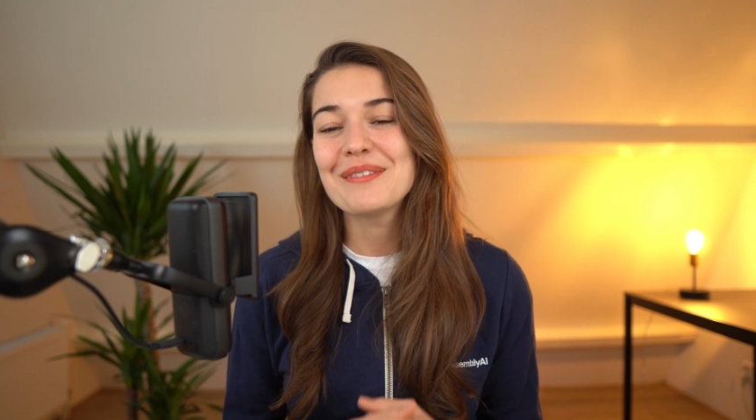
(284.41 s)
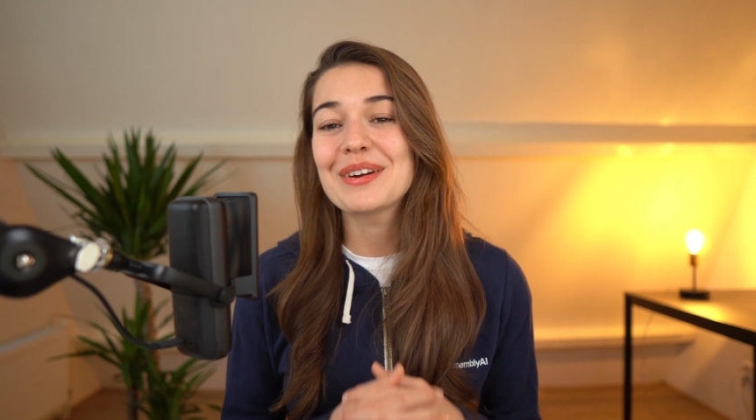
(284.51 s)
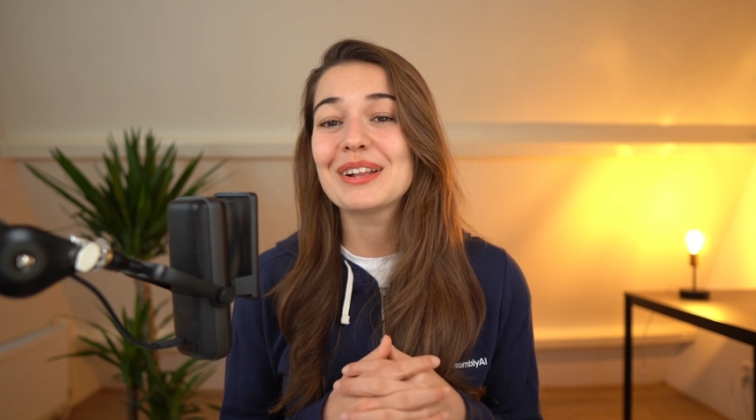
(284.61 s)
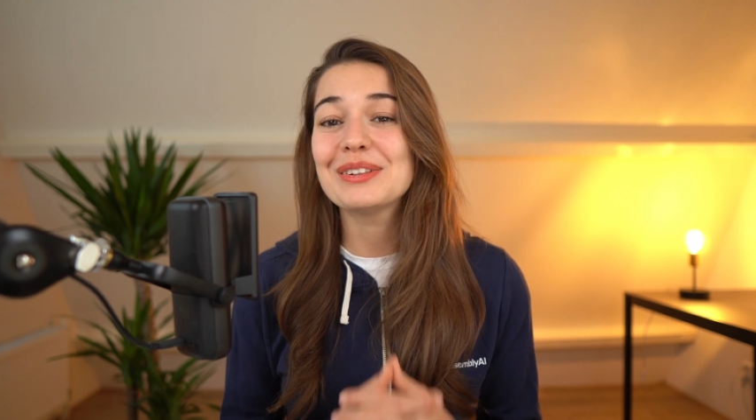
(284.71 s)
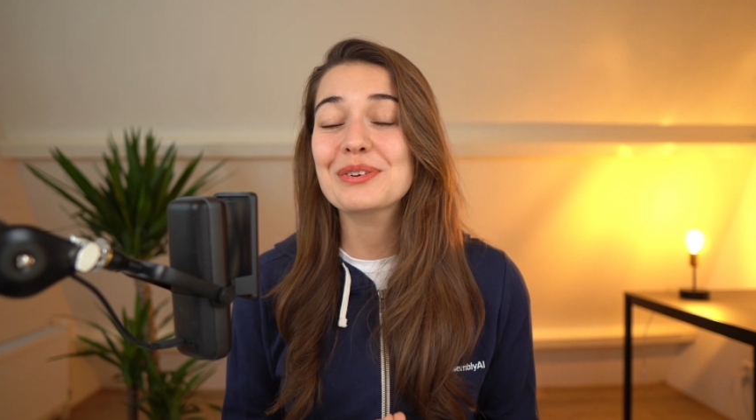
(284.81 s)

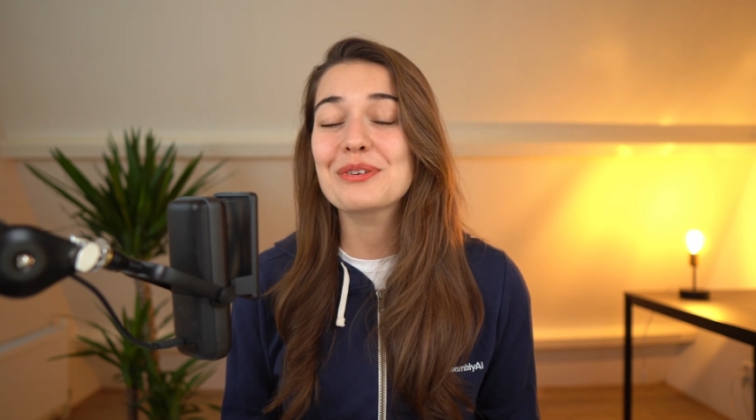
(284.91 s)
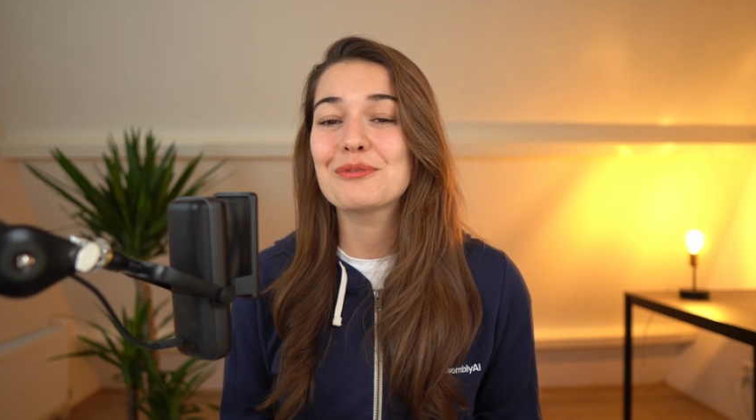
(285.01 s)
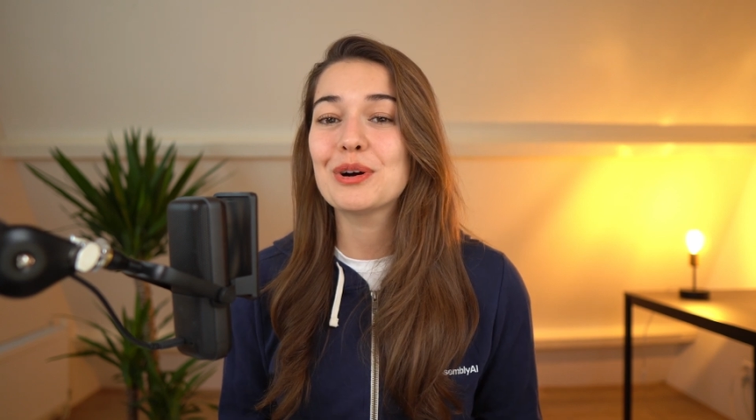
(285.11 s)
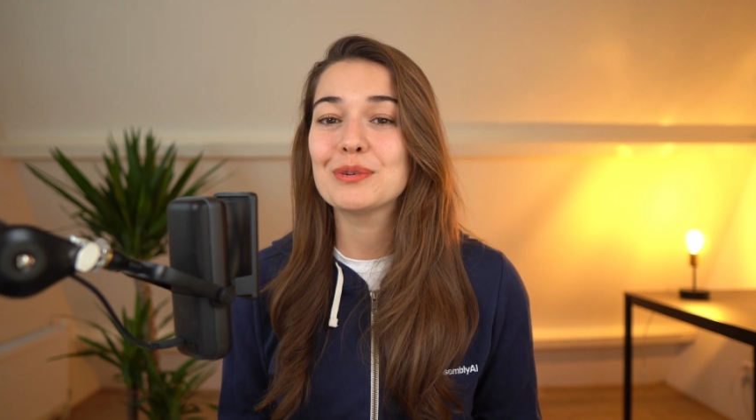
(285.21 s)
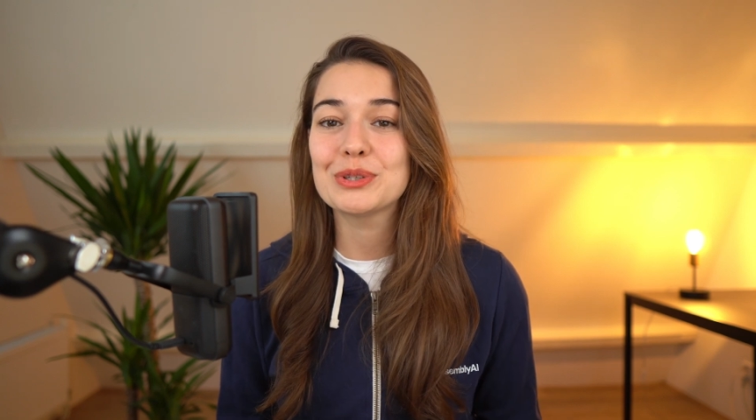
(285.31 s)
We are looking
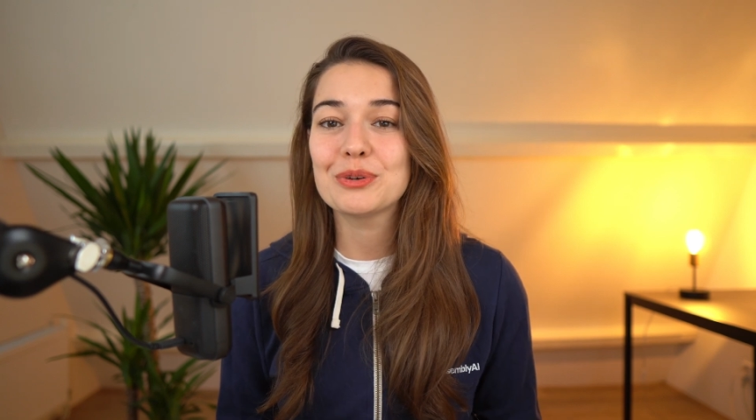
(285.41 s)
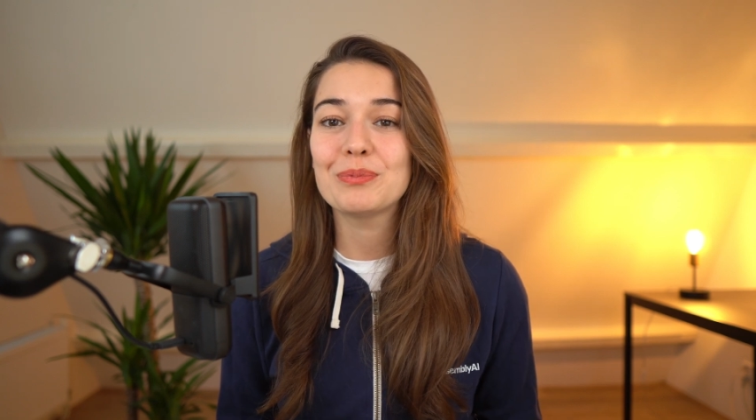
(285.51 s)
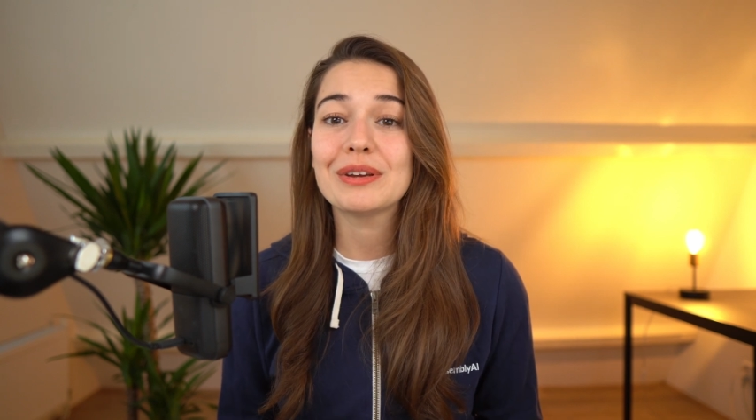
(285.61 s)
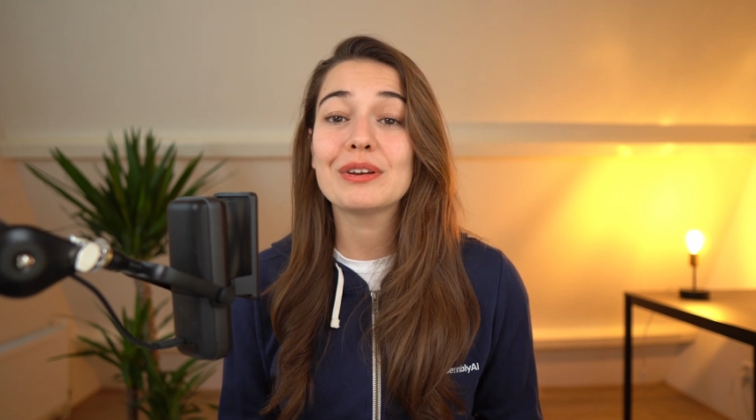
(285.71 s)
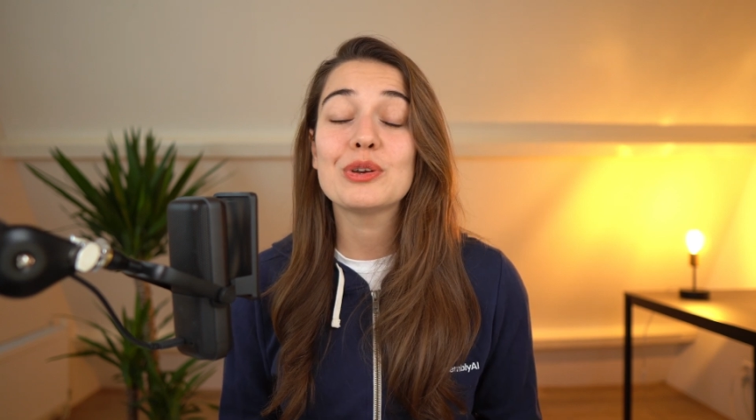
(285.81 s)
forward to
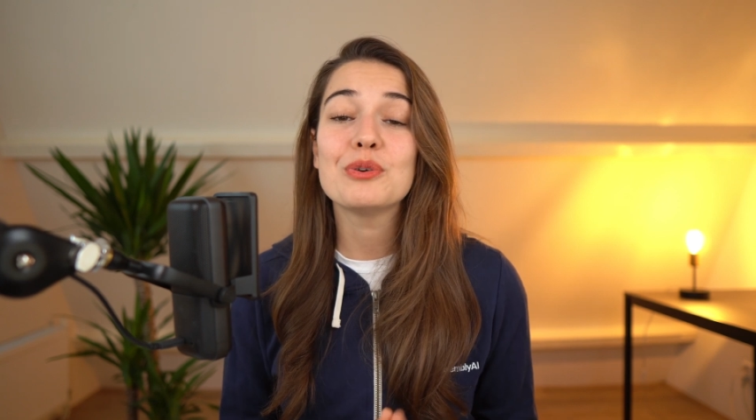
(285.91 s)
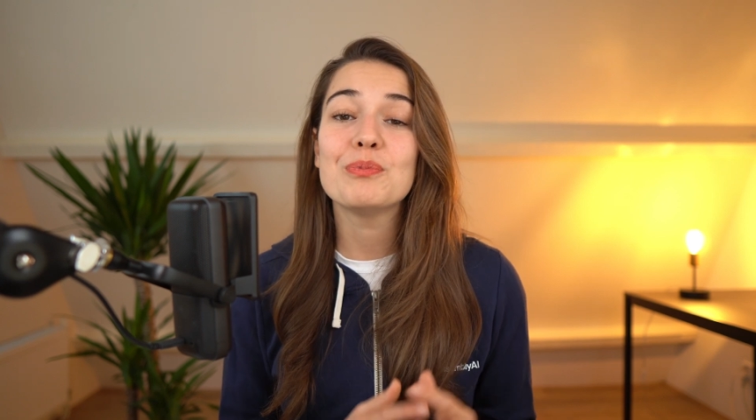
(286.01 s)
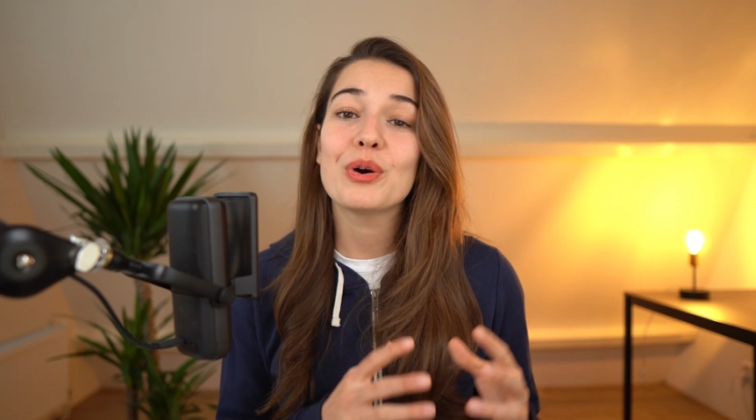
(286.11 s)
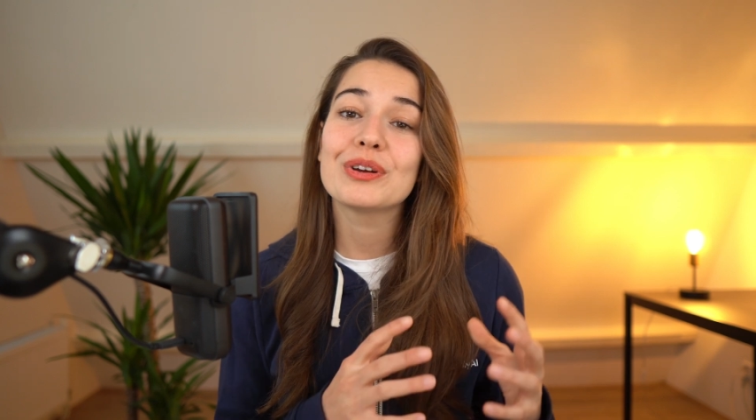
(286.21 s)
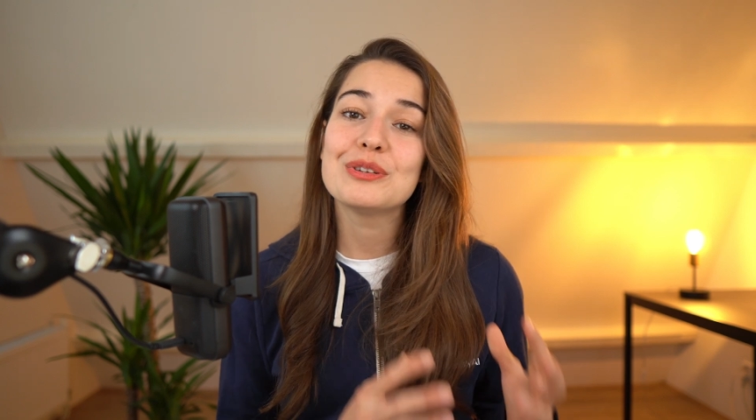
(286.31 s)
bringing you
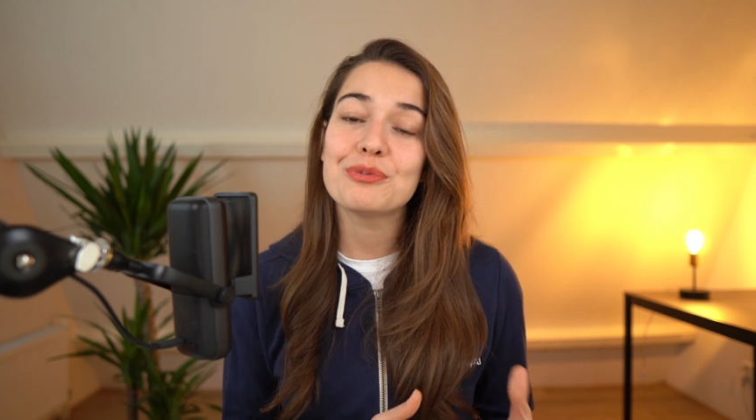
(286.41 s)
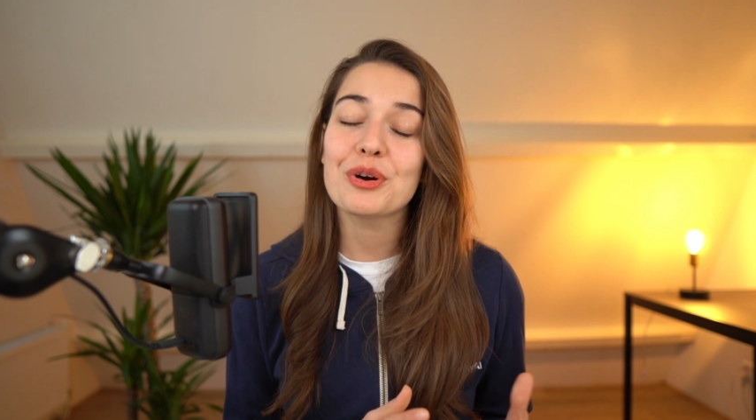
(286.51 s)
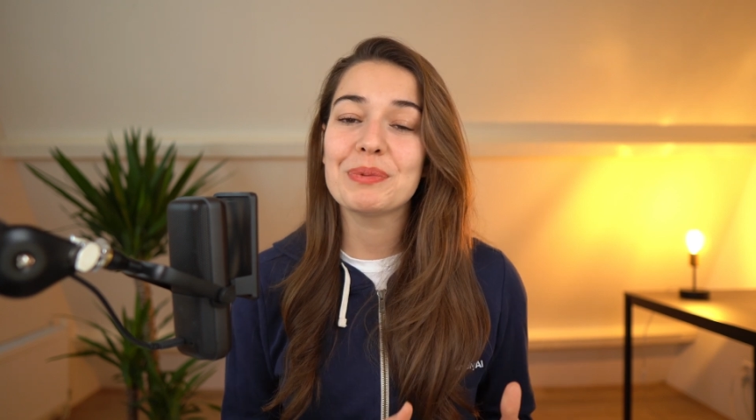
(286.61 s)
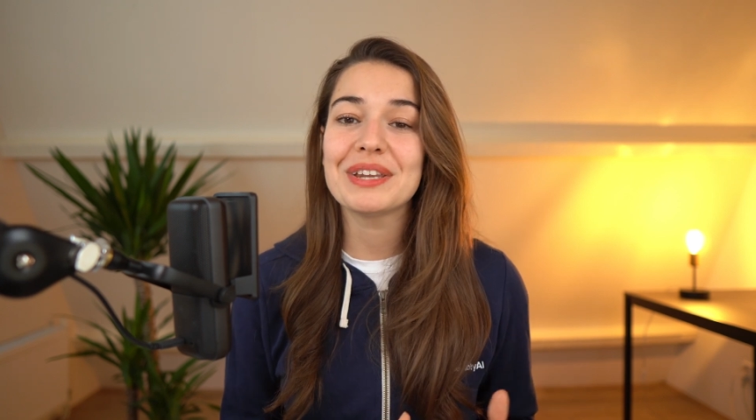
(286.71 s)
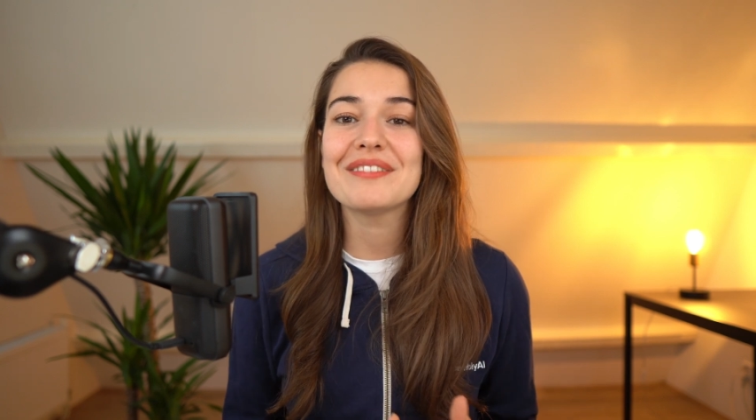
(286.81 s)
more
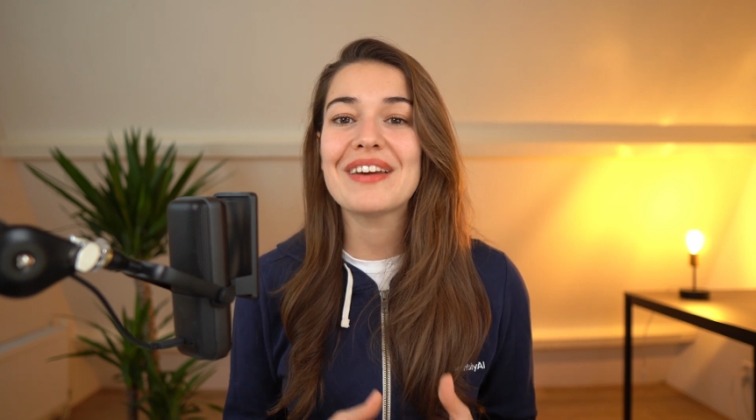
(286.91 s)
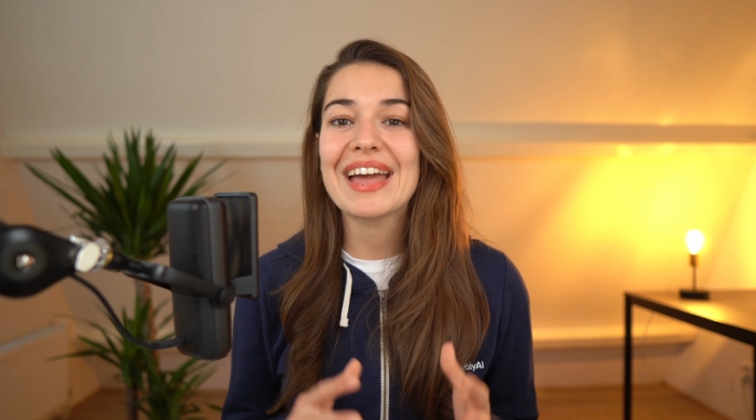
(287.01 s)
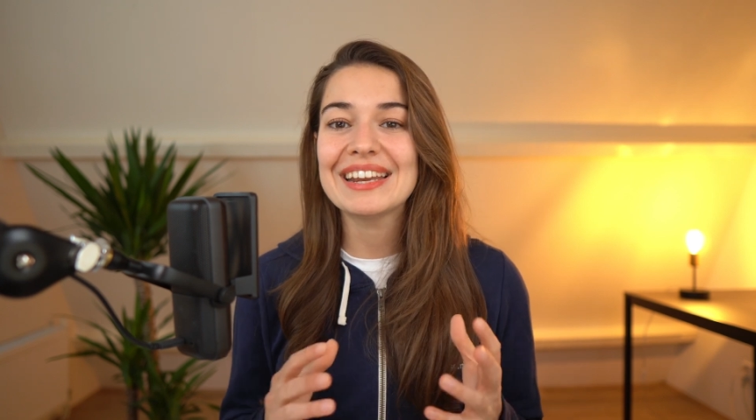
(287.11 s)
informative